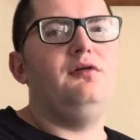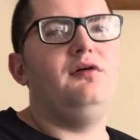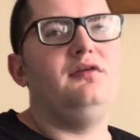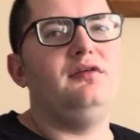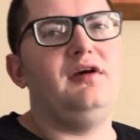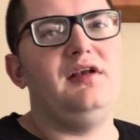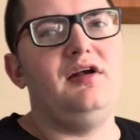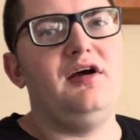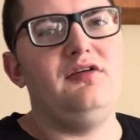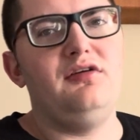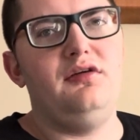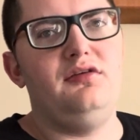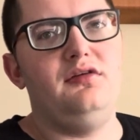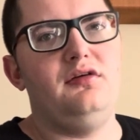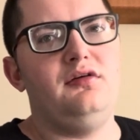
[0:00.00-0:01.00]
It's like not
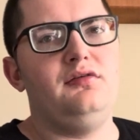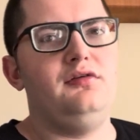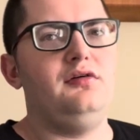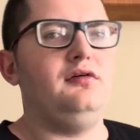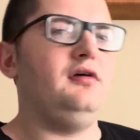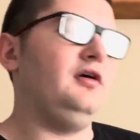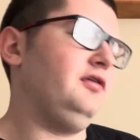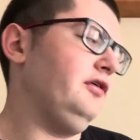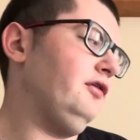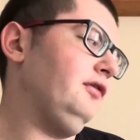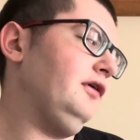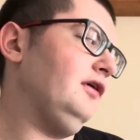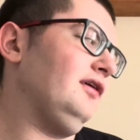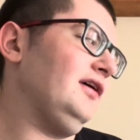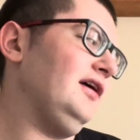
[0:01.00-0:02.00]
just a show for
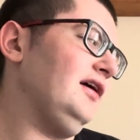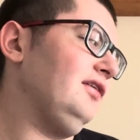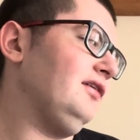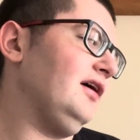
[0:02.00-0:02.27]
little kids.